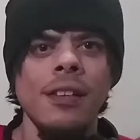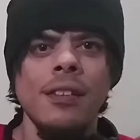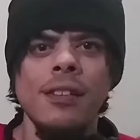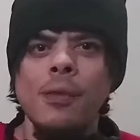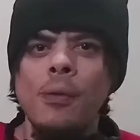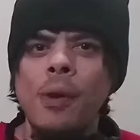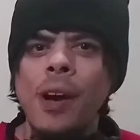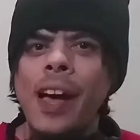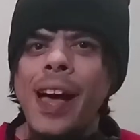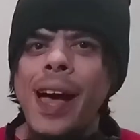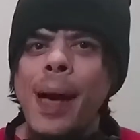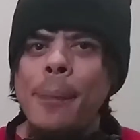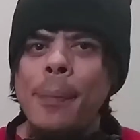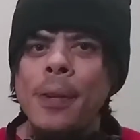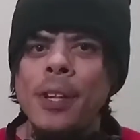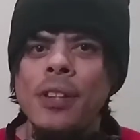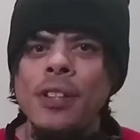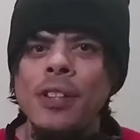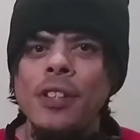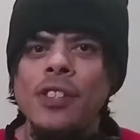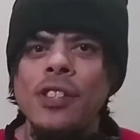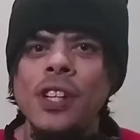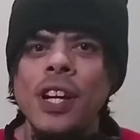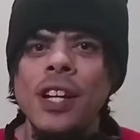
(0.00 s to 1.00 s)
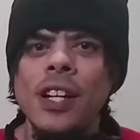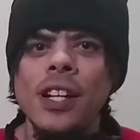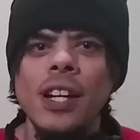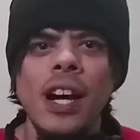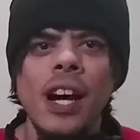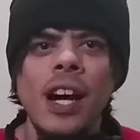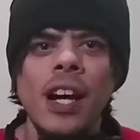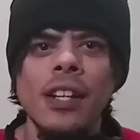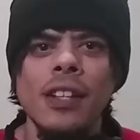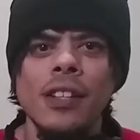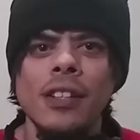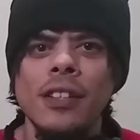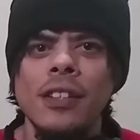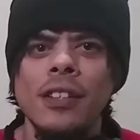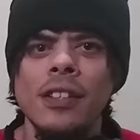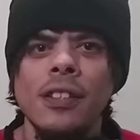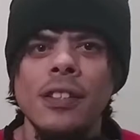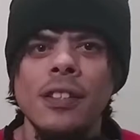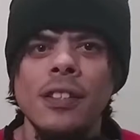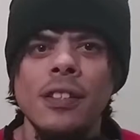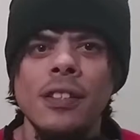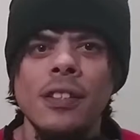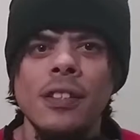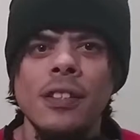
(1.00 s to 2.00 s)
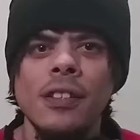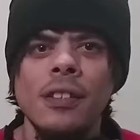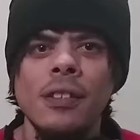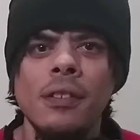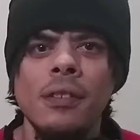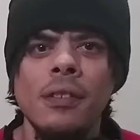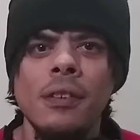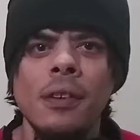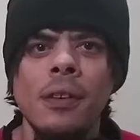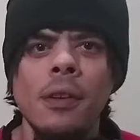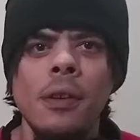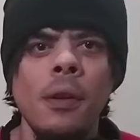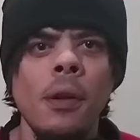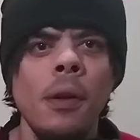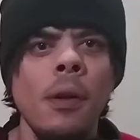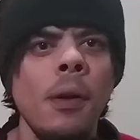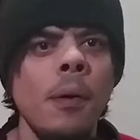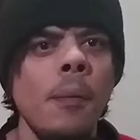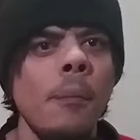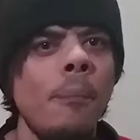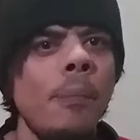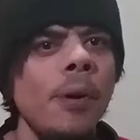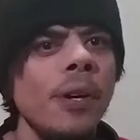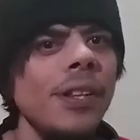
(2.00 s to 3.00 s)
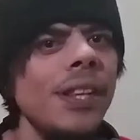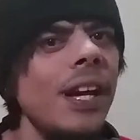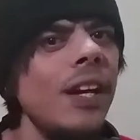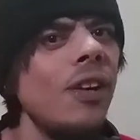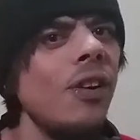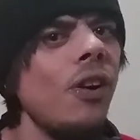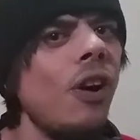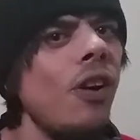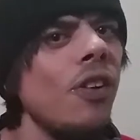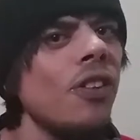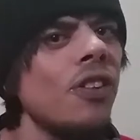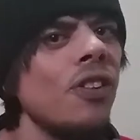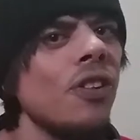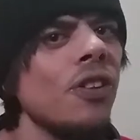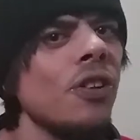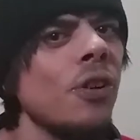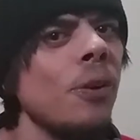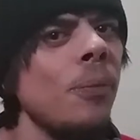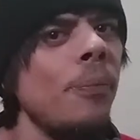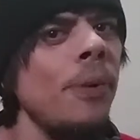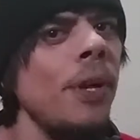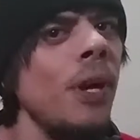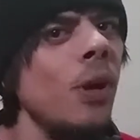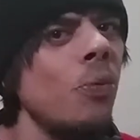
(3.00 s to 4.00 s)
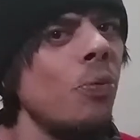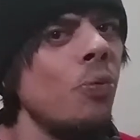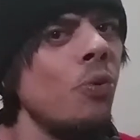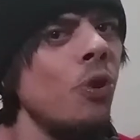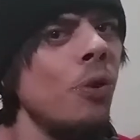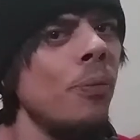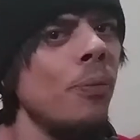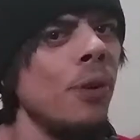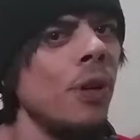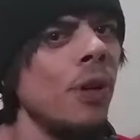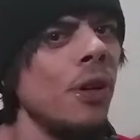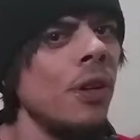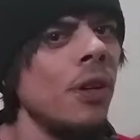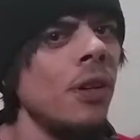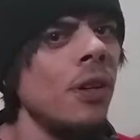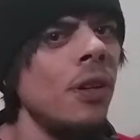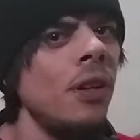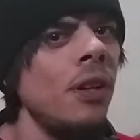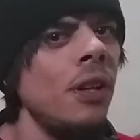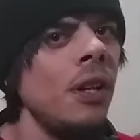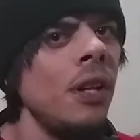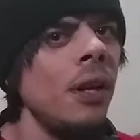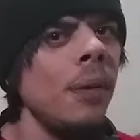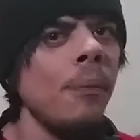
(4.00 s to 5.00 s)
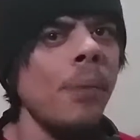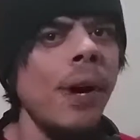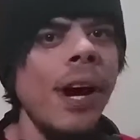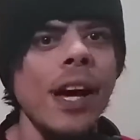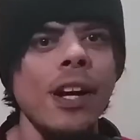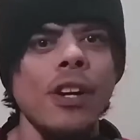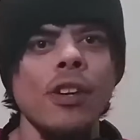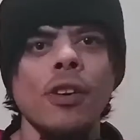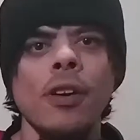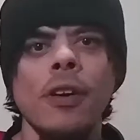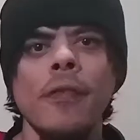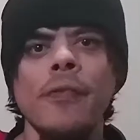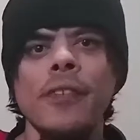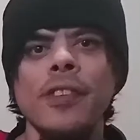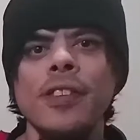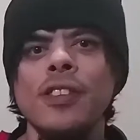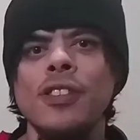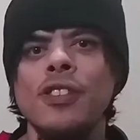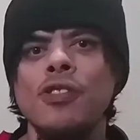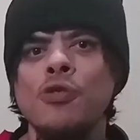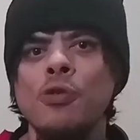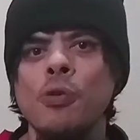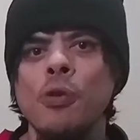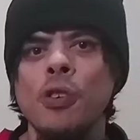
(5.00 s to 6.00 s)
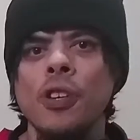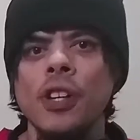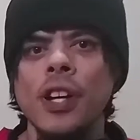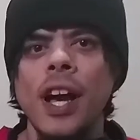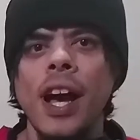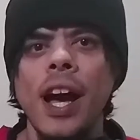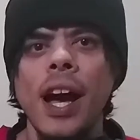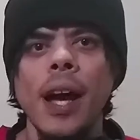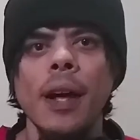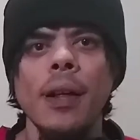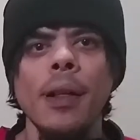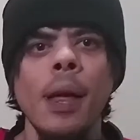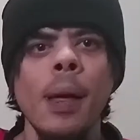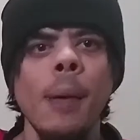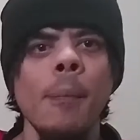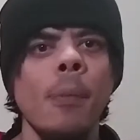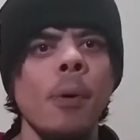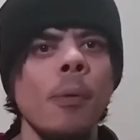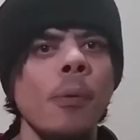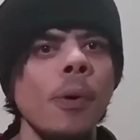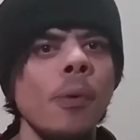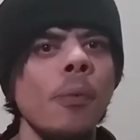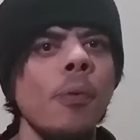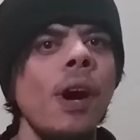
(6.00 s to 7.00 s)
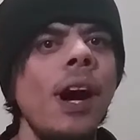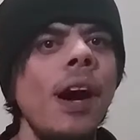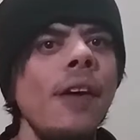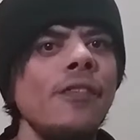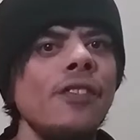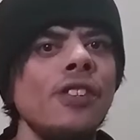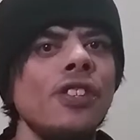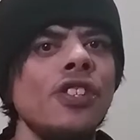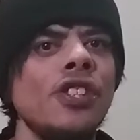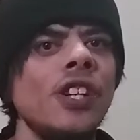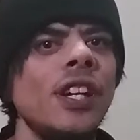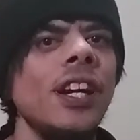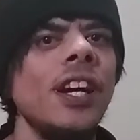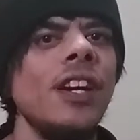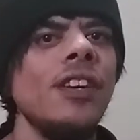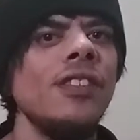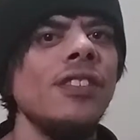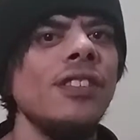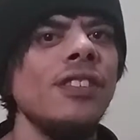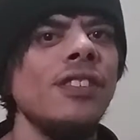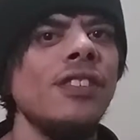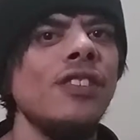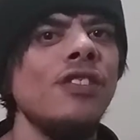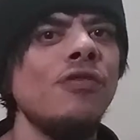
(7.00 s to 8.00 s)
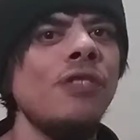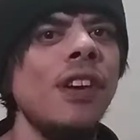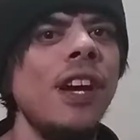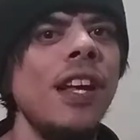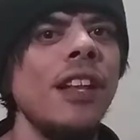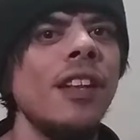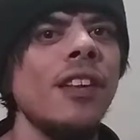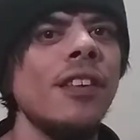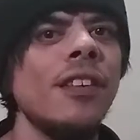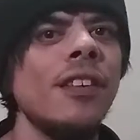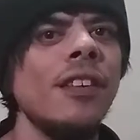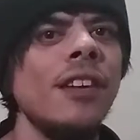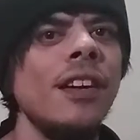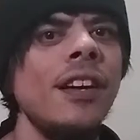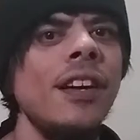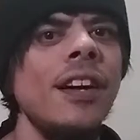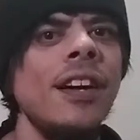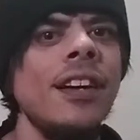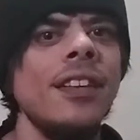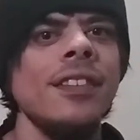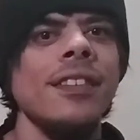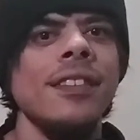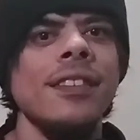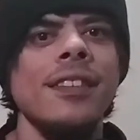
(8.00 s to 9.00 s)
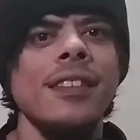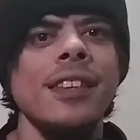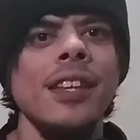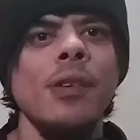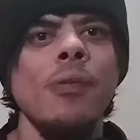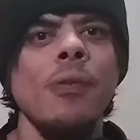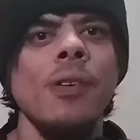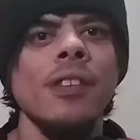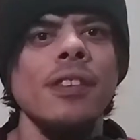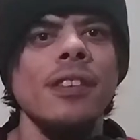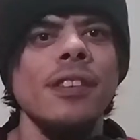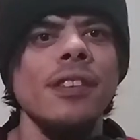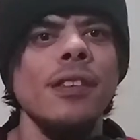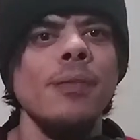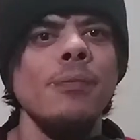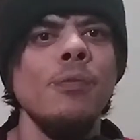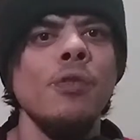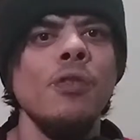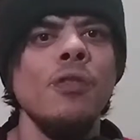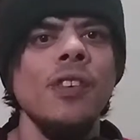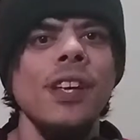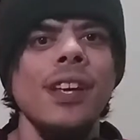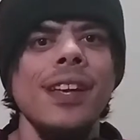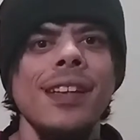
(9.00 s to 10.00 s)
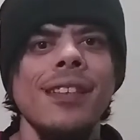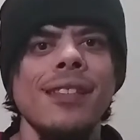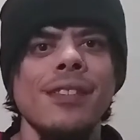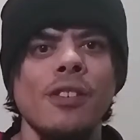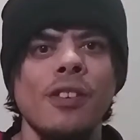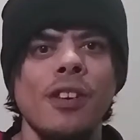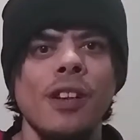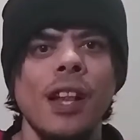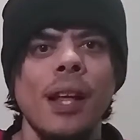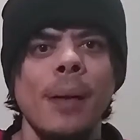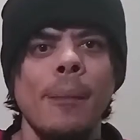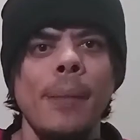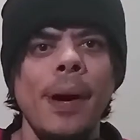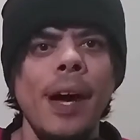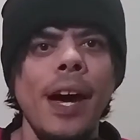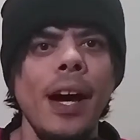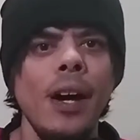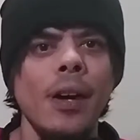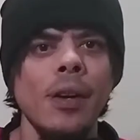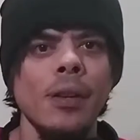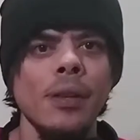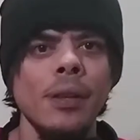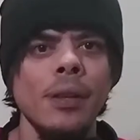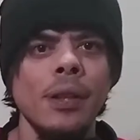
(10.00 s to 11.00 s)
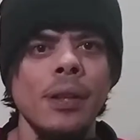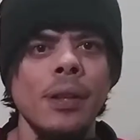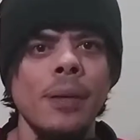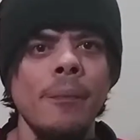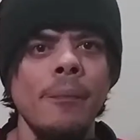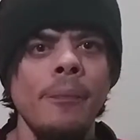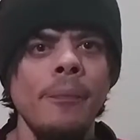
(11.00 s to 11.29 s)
So what happened to John Connor? But that also could be a rumor, but I don't know if it's true or not, but we will have to check out this trailer to see what this movie is all about.